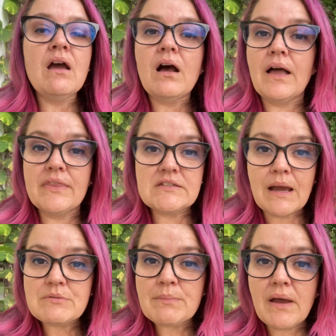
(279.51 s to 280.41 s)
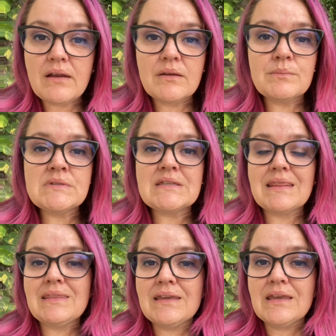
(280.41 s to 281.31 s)
On the top to bottoms,
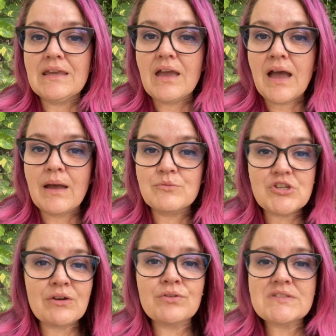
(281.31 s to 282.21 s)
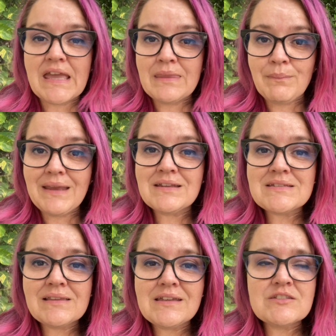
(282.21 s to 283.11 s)
the generals, and the maintenance
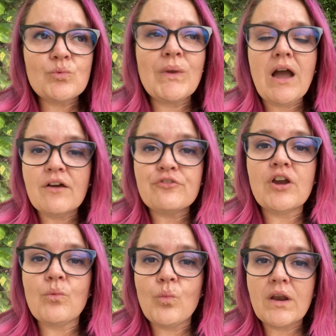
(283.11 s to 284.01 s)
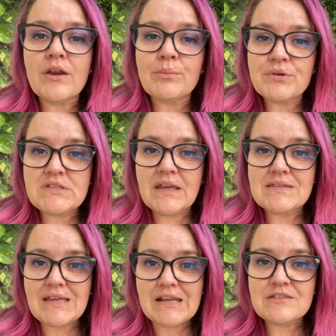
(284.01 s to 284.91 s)
cleans, we offer a 100%
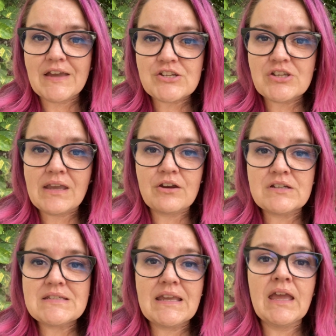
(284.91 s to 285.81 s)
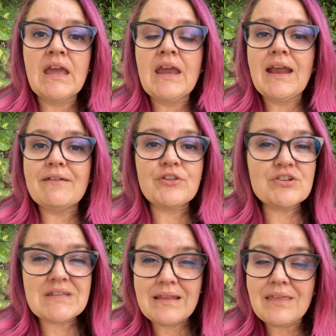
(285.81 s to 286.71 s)
satisfaction guarantee. If
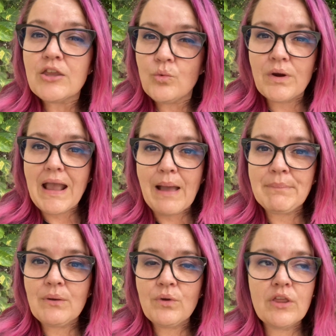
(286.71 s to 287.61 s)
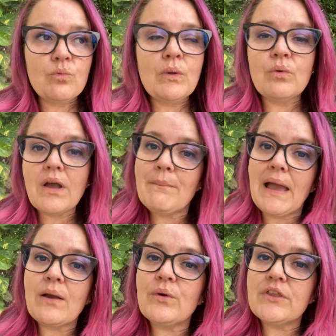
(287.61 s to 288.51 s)
there's anything you weren't happy with, we will come
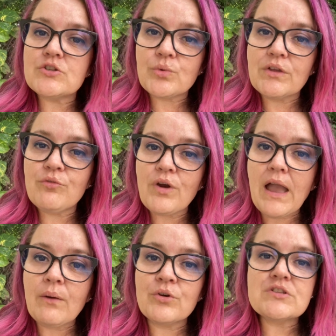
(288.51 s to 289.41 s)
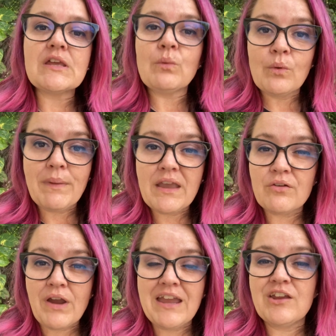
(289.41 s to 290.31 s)
back within 24 hours and we will make it
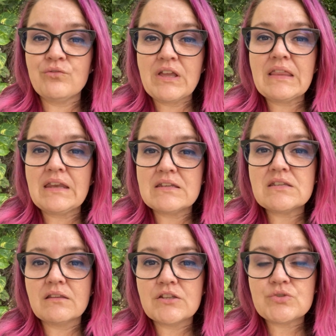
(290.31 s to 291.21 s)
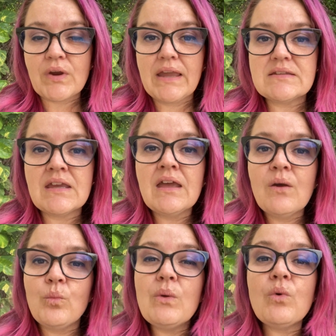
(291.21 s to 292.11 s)
right and re-clean until it's right.
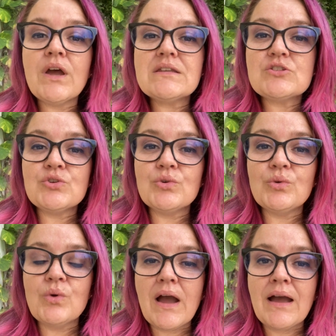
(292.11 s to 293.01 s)
We want to